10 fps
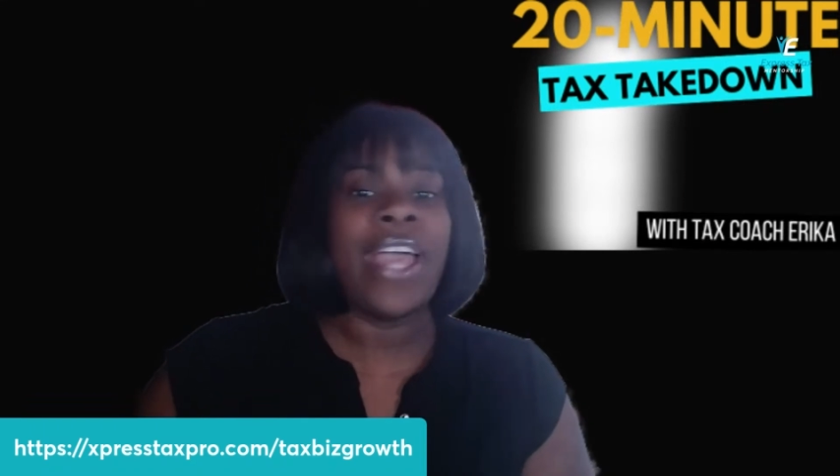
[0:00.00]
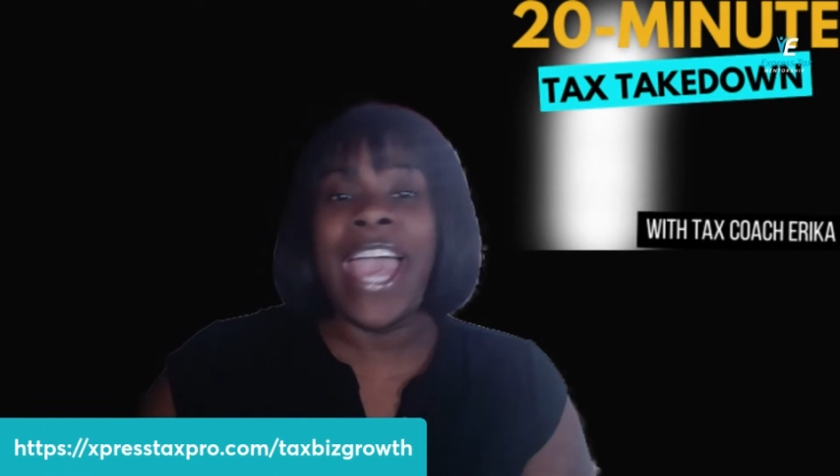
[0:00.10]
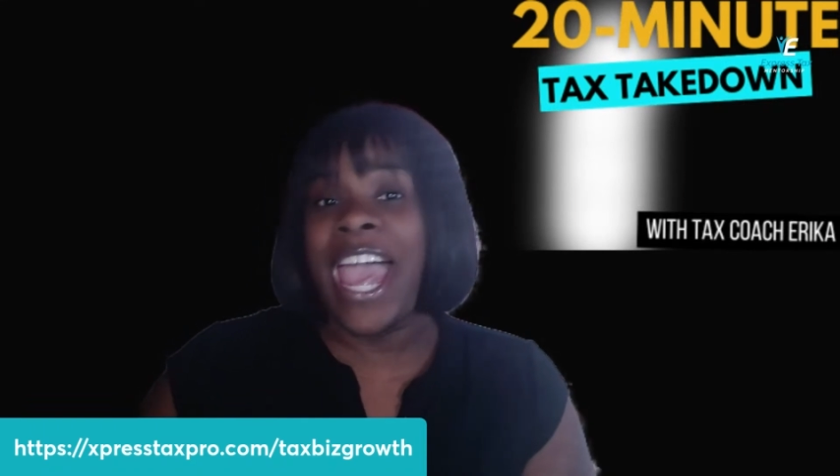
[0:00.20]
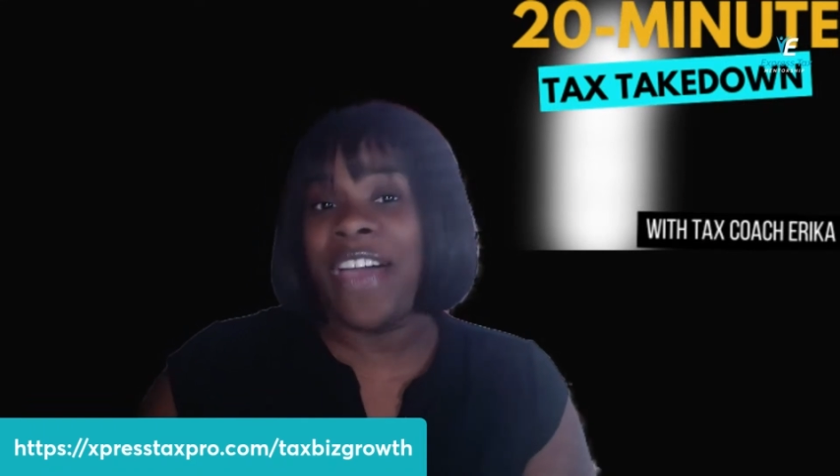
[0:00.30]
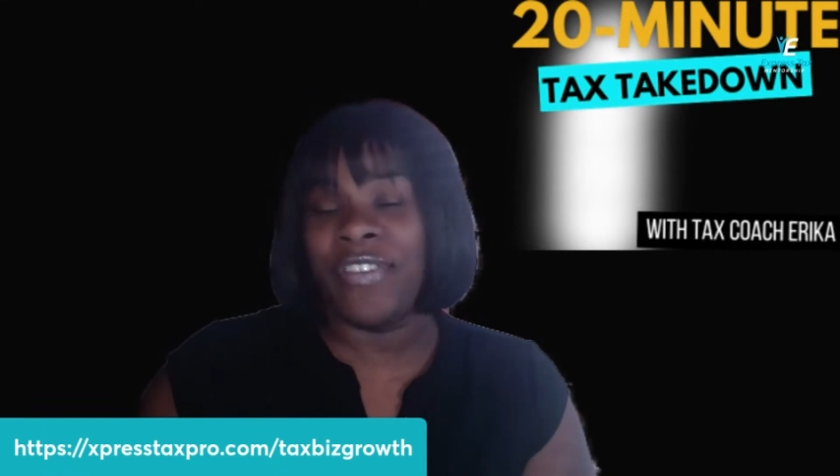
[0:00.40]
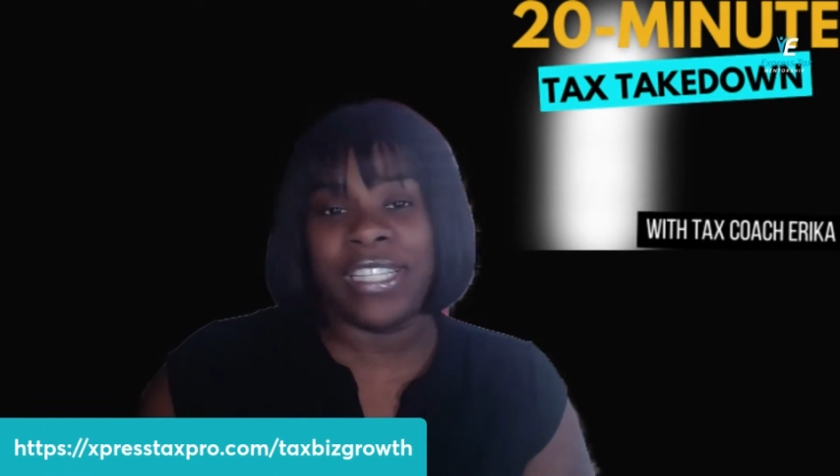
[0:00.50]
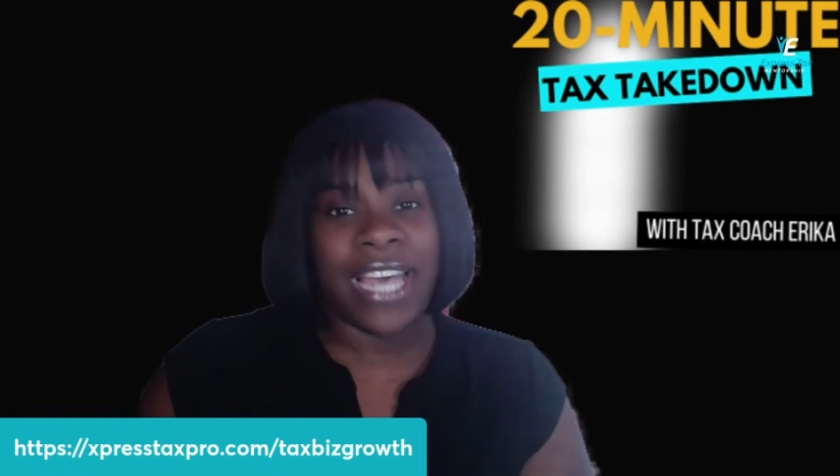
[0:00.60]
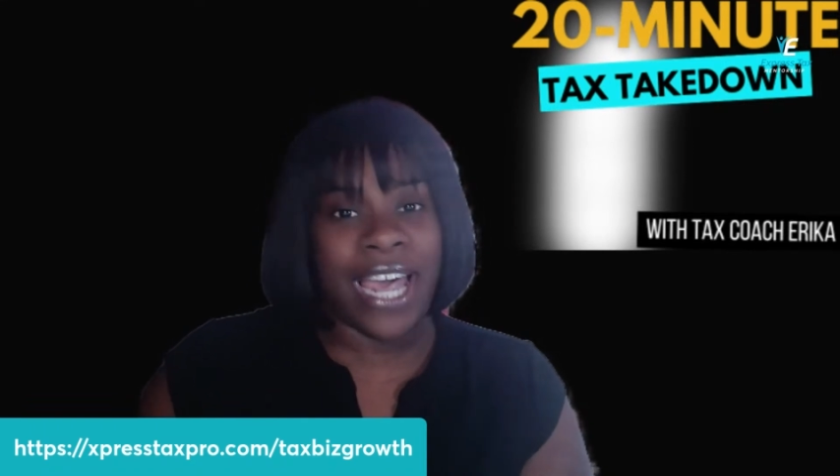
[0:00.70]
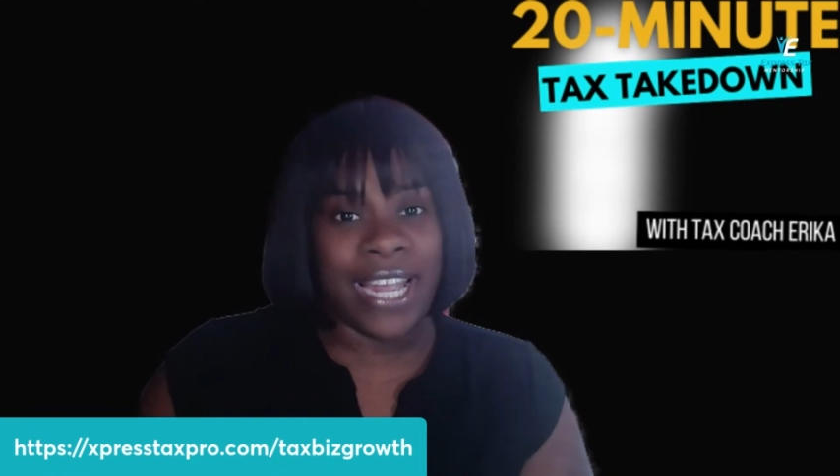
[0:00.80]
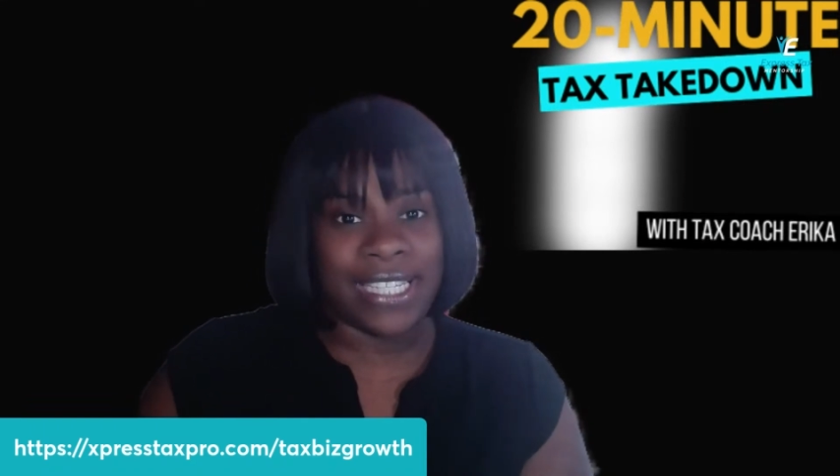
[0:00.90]

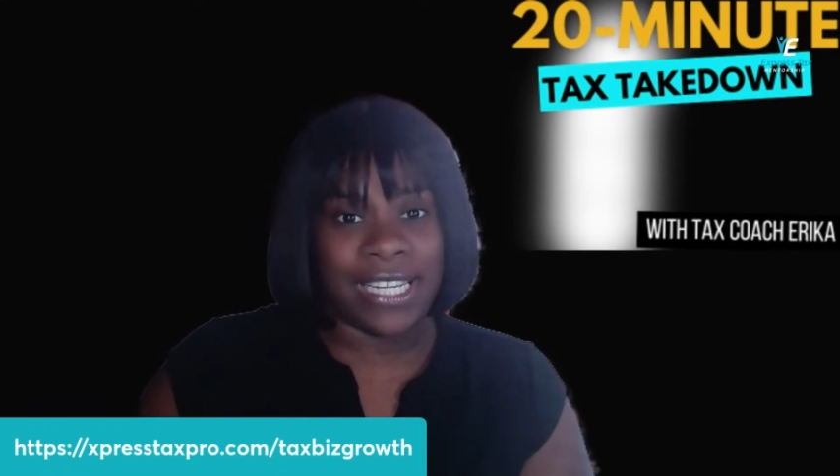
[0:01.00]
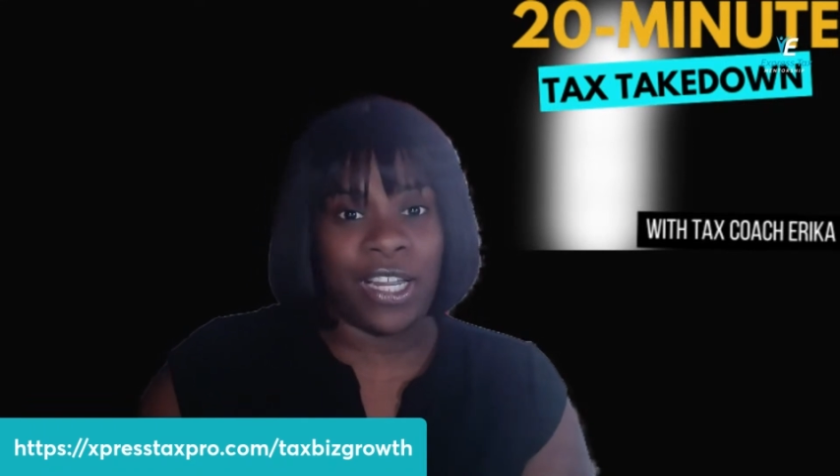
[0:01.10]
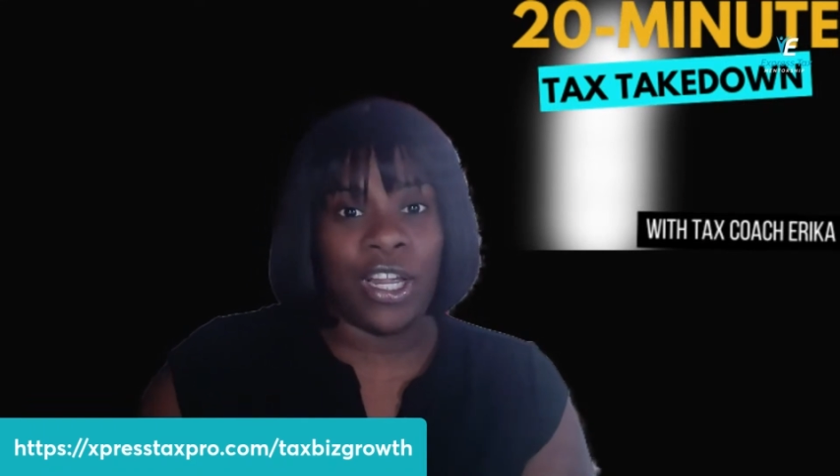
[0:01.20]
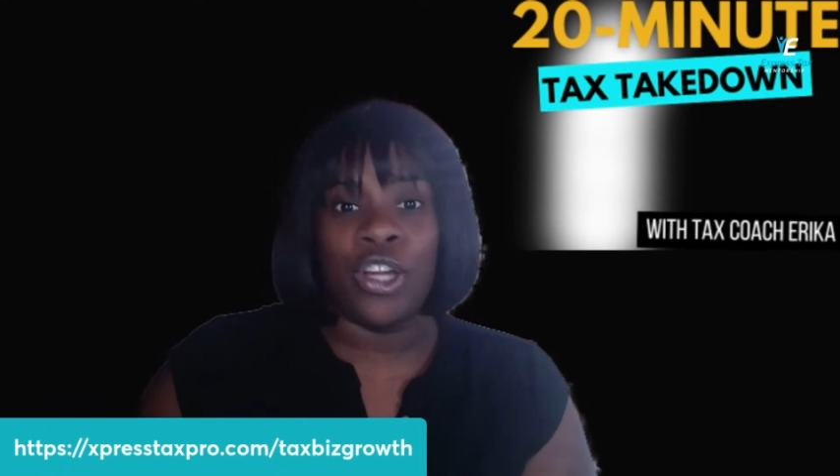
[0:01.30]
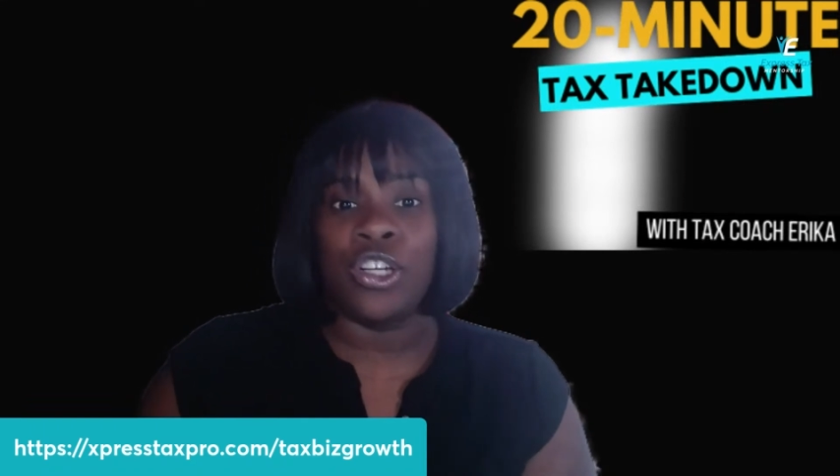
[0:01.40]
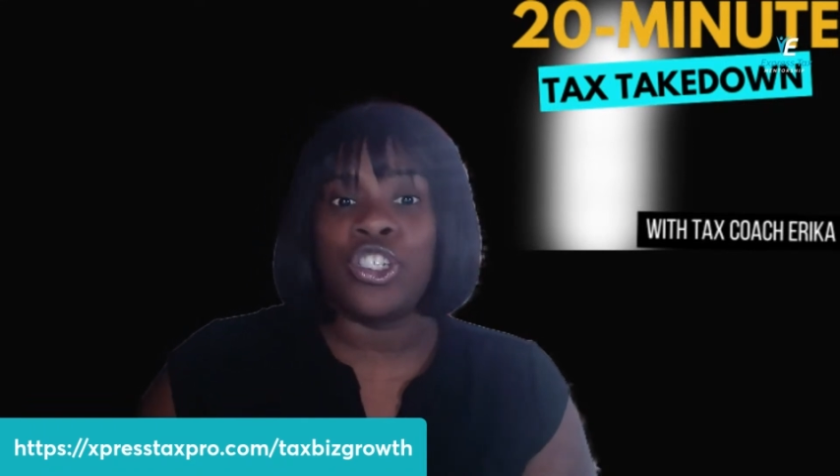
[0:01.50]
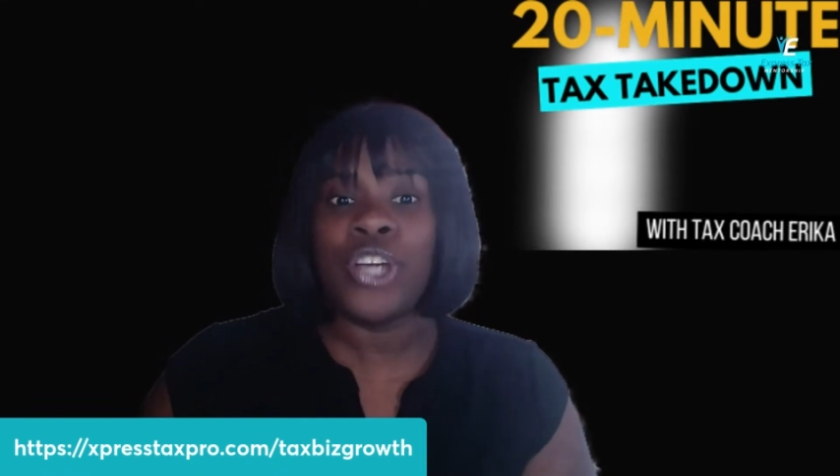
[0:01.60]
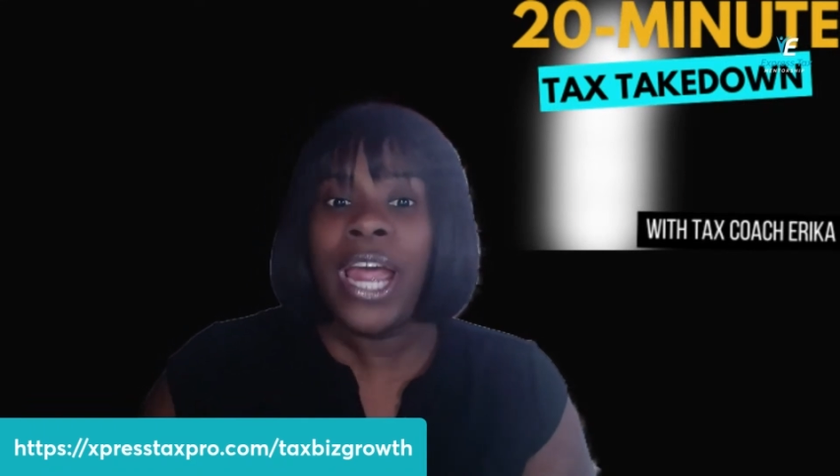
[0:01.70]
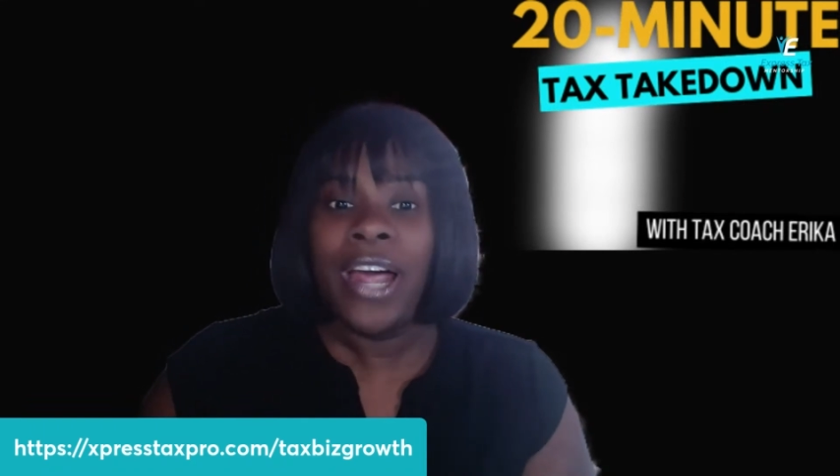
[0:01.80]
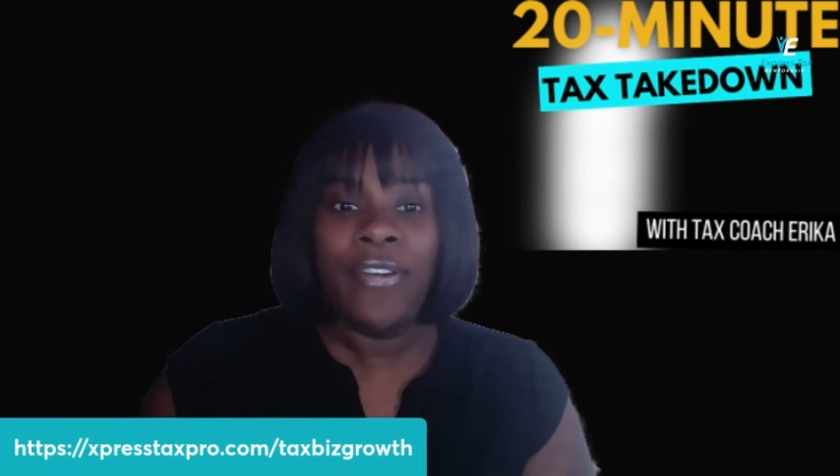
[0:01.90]
advertising,
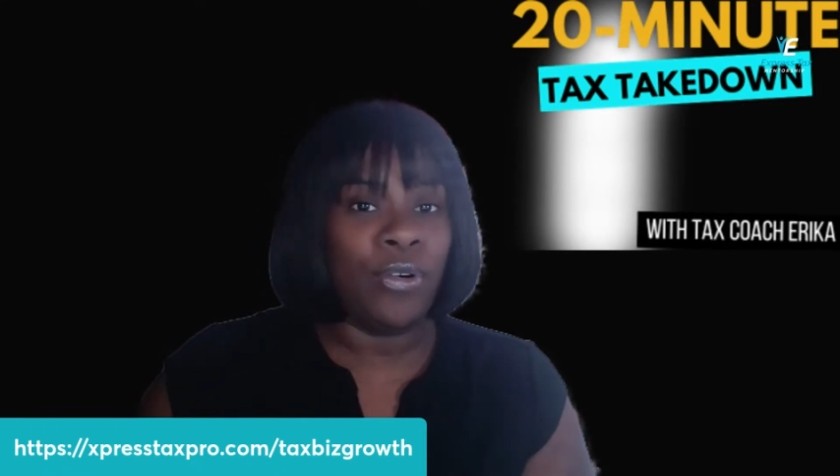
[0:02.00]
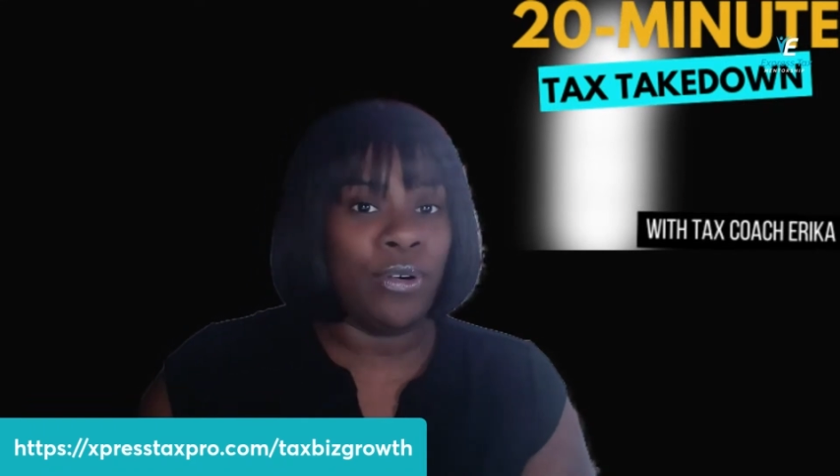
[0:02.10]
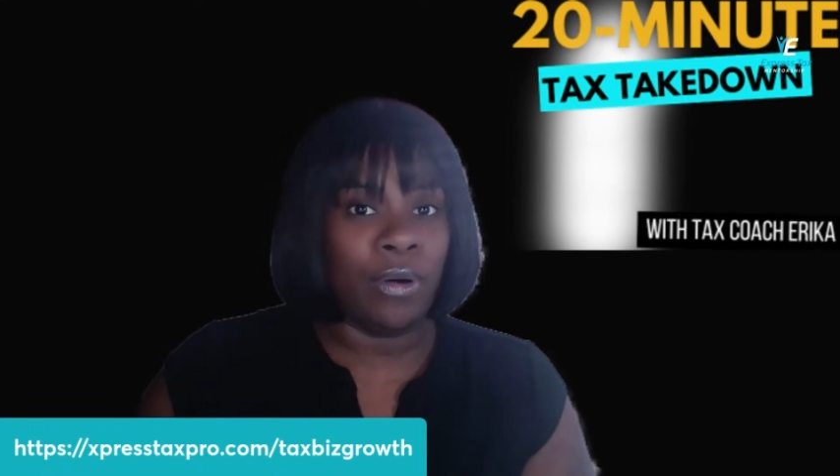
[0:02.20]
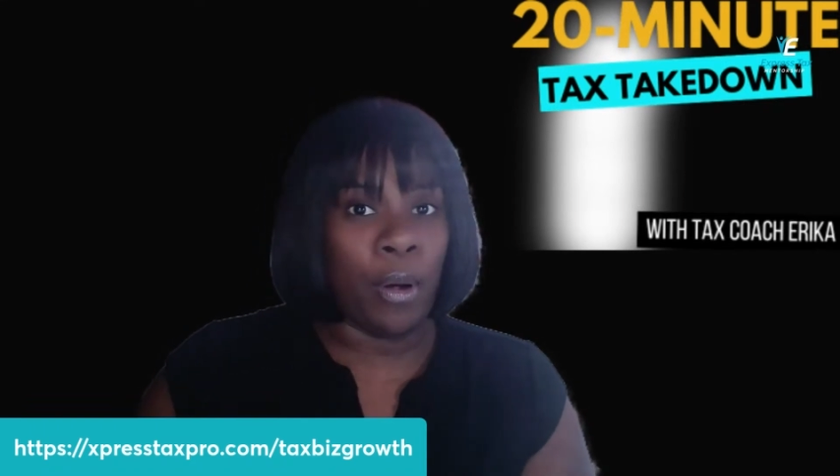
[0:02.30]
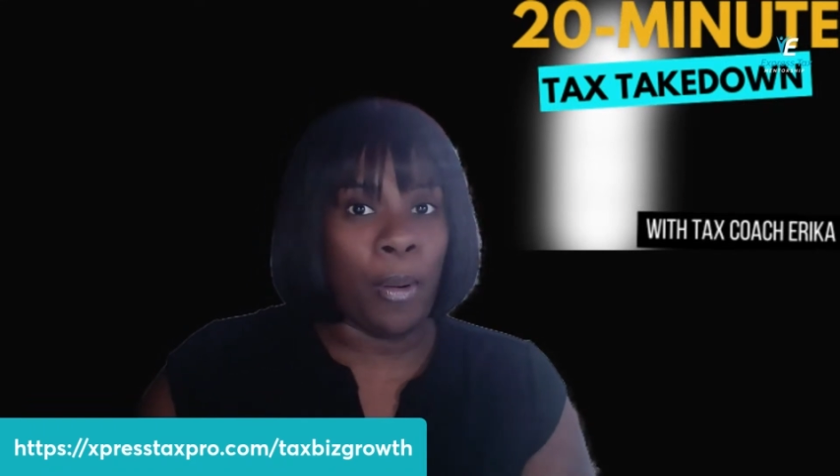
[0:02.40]
travel,